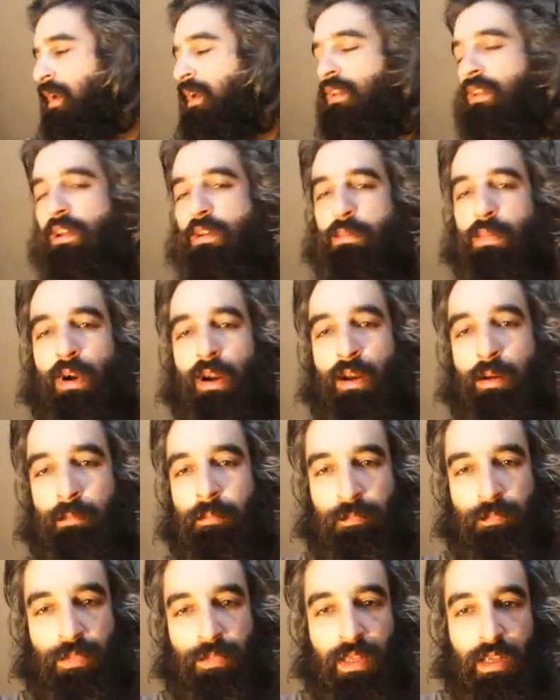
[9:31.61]
Look, bruh,
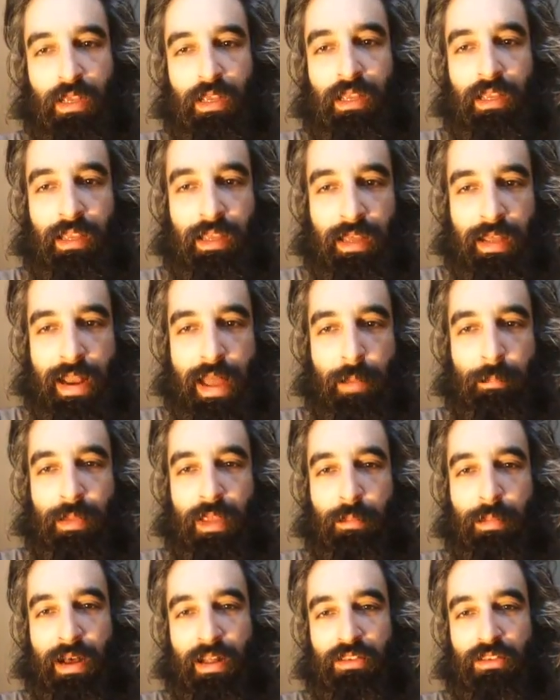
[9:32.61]
get at me
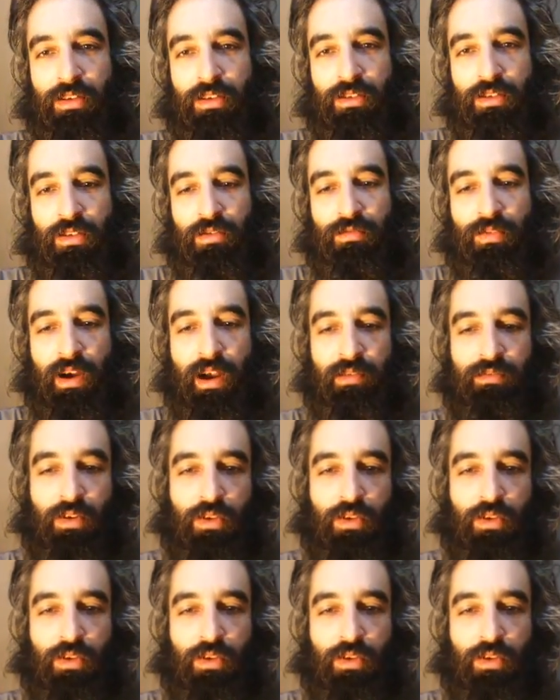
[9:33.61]
about two two five.